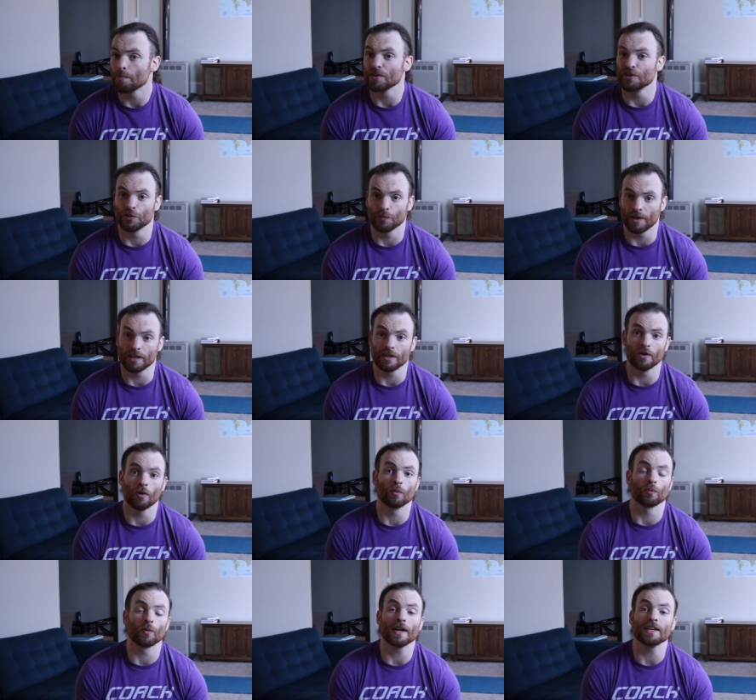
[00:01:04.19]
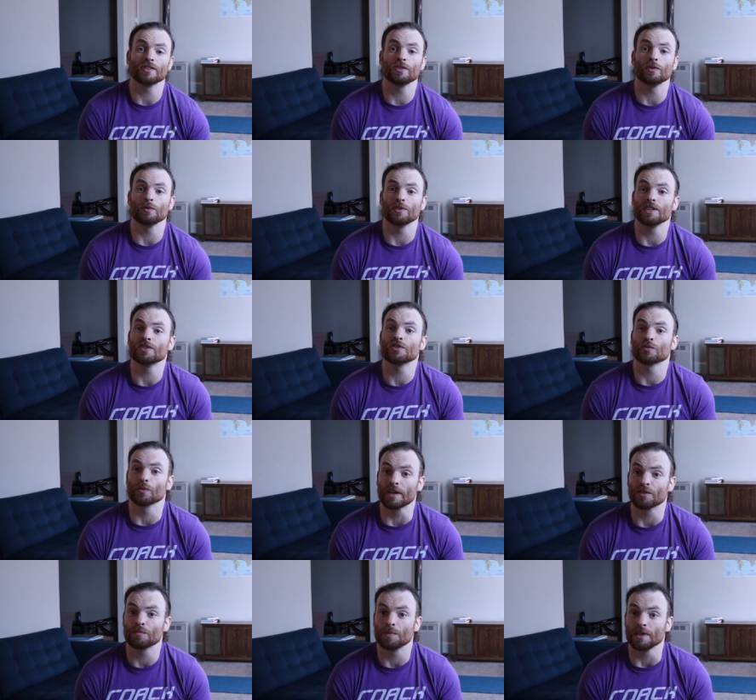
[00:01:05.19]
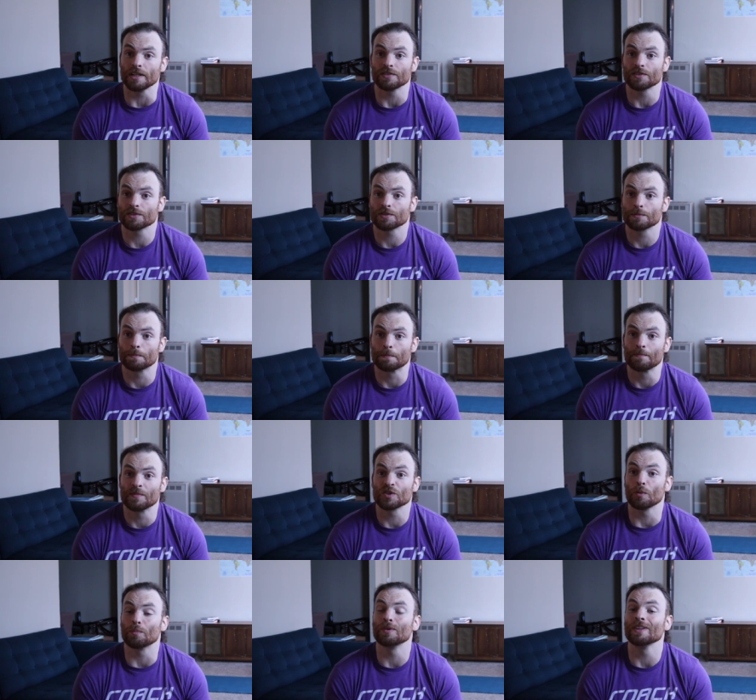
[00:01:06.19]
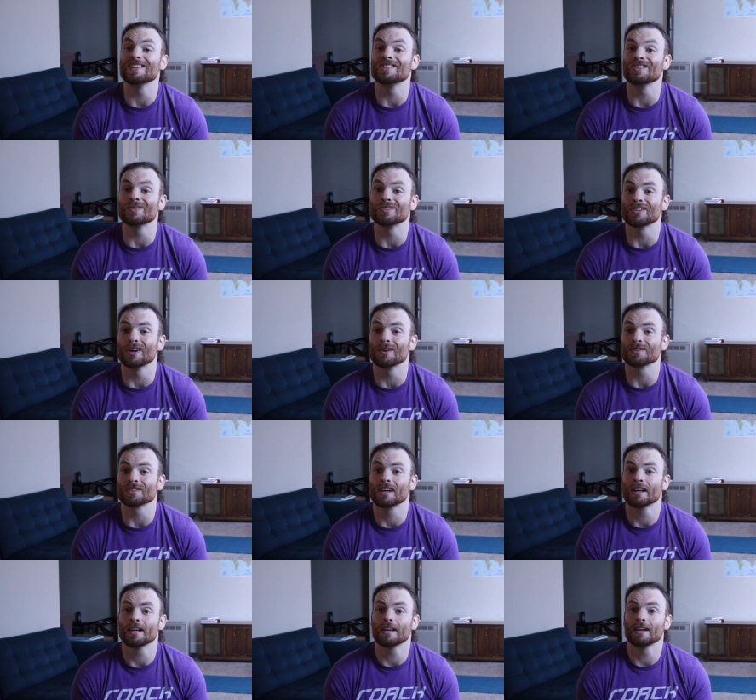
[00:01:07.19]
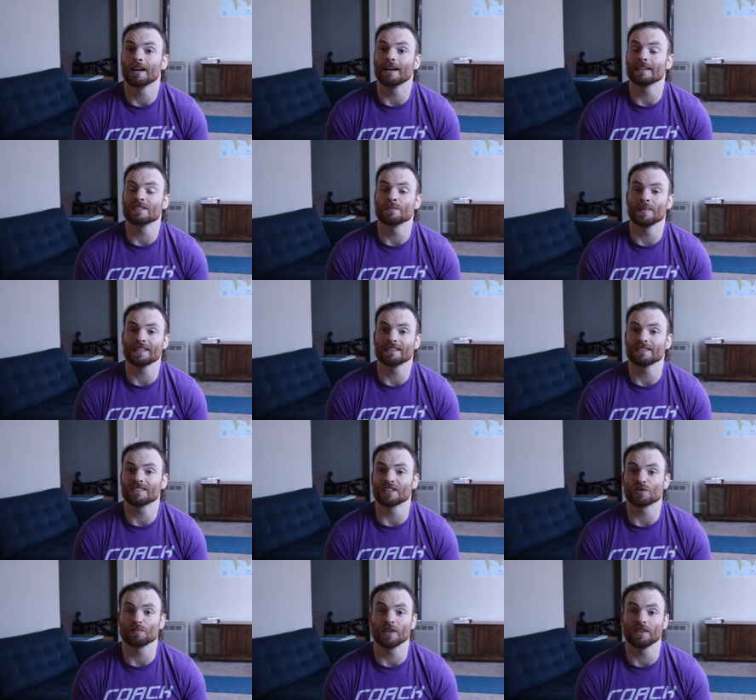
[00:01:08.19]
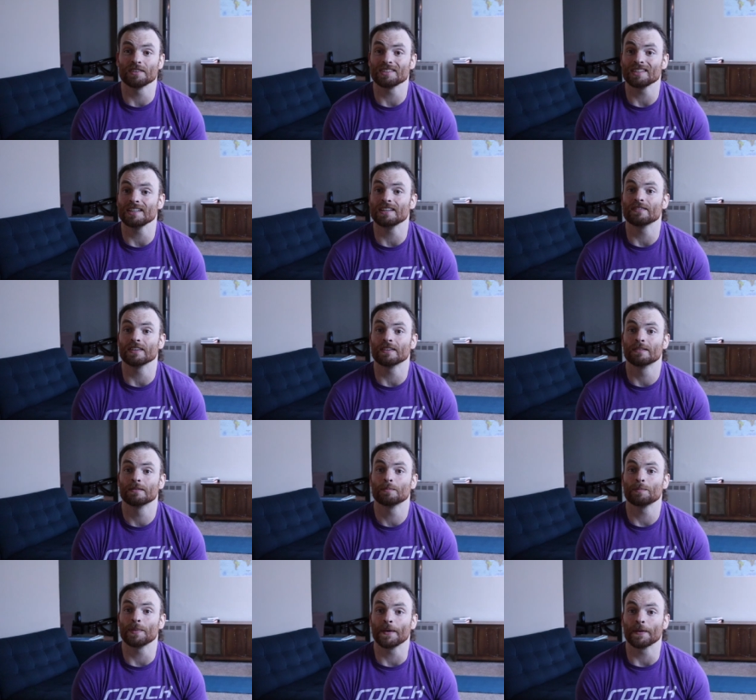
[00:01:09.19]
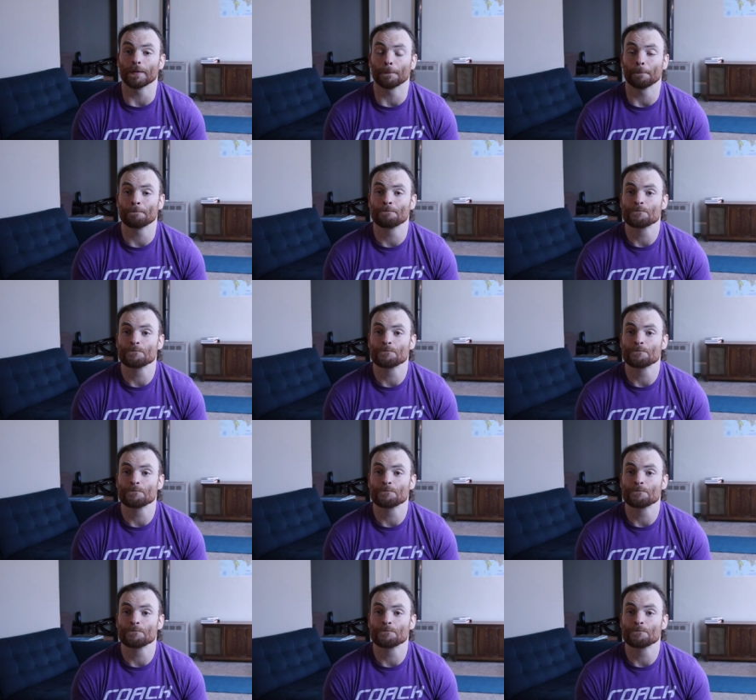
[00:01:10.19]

up and you're ready to go right to the strength piece. So please use those uh, to make this experience even better.